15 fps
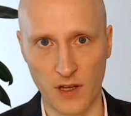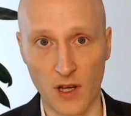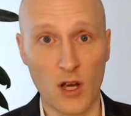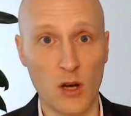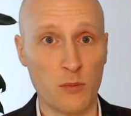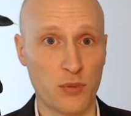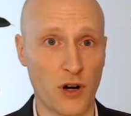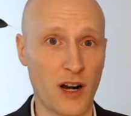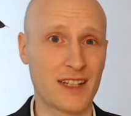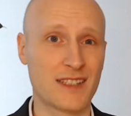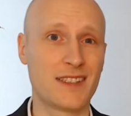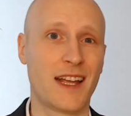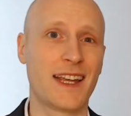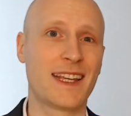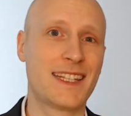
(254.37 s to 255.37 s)
Products
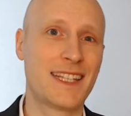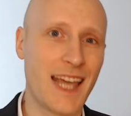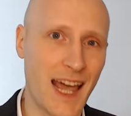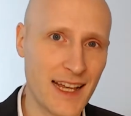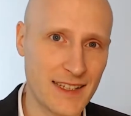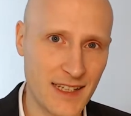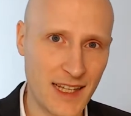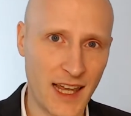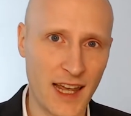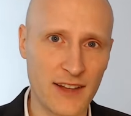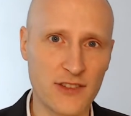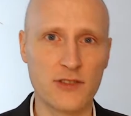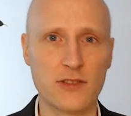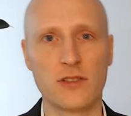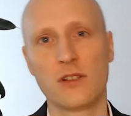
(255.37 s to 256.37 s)
like gas
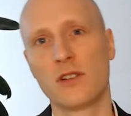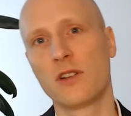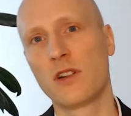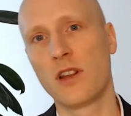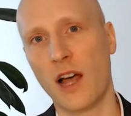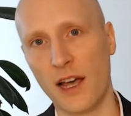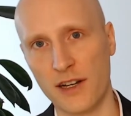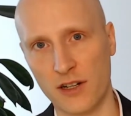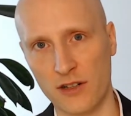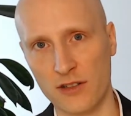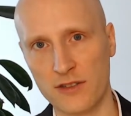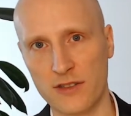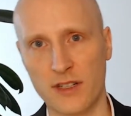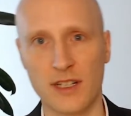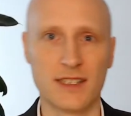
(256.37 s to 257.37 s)
cans,
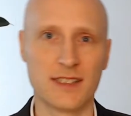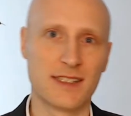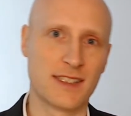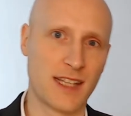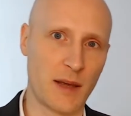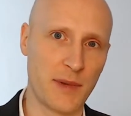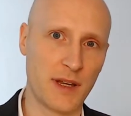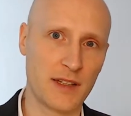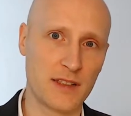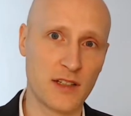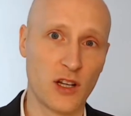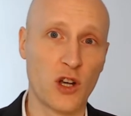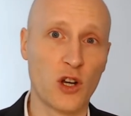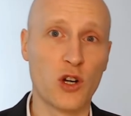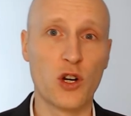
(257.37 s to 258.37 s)
lighters, cement,
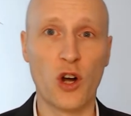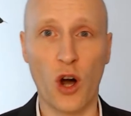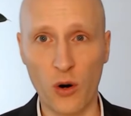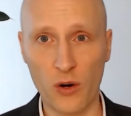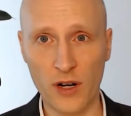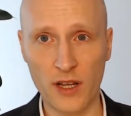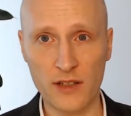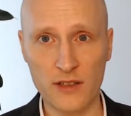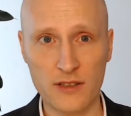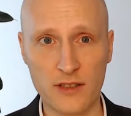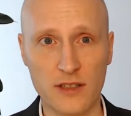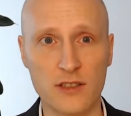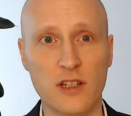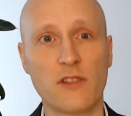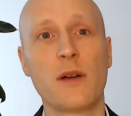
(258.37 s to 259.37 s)
coatings,
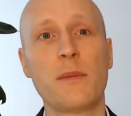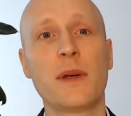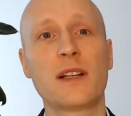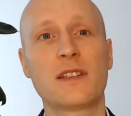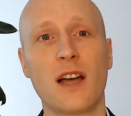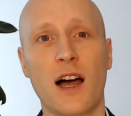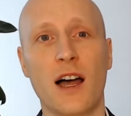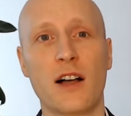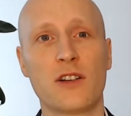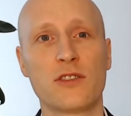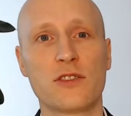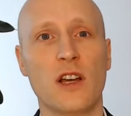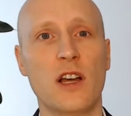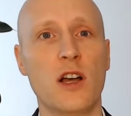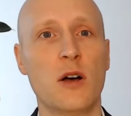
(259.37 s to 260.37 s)
ceramic tiles,
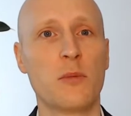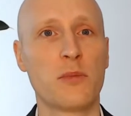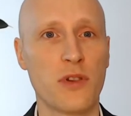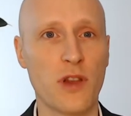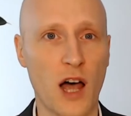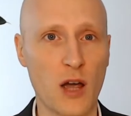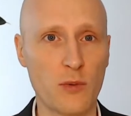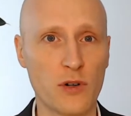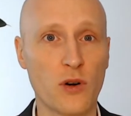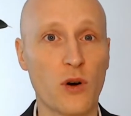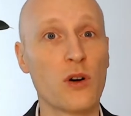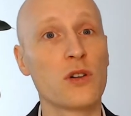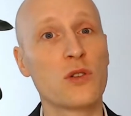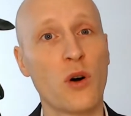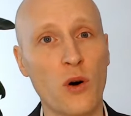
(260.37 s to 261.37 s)
plywood,
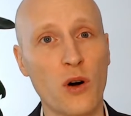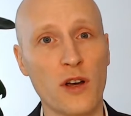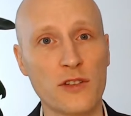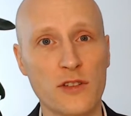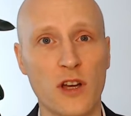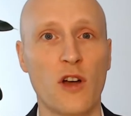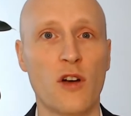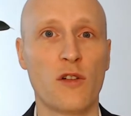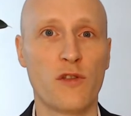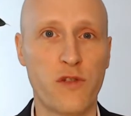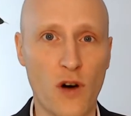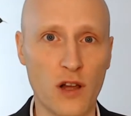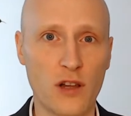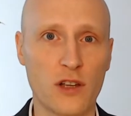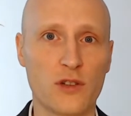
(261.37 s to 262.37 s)
or toys
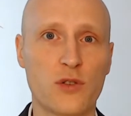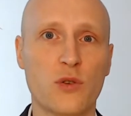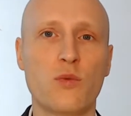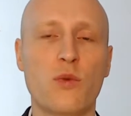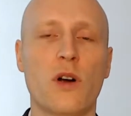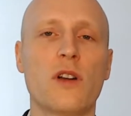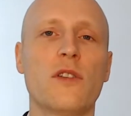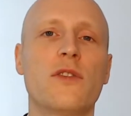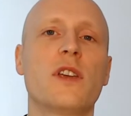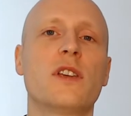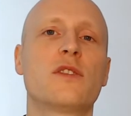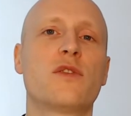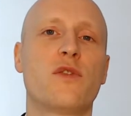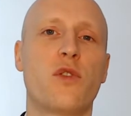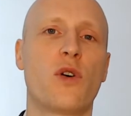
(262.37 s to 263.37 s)
fall into one of these
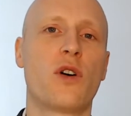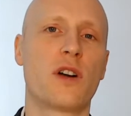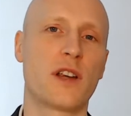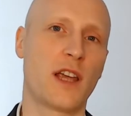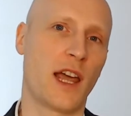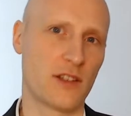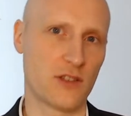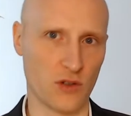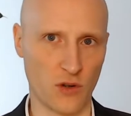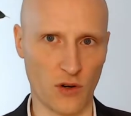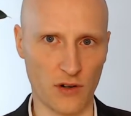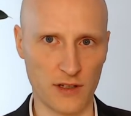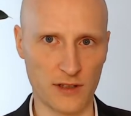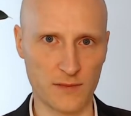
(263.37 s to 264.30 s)
4 categories.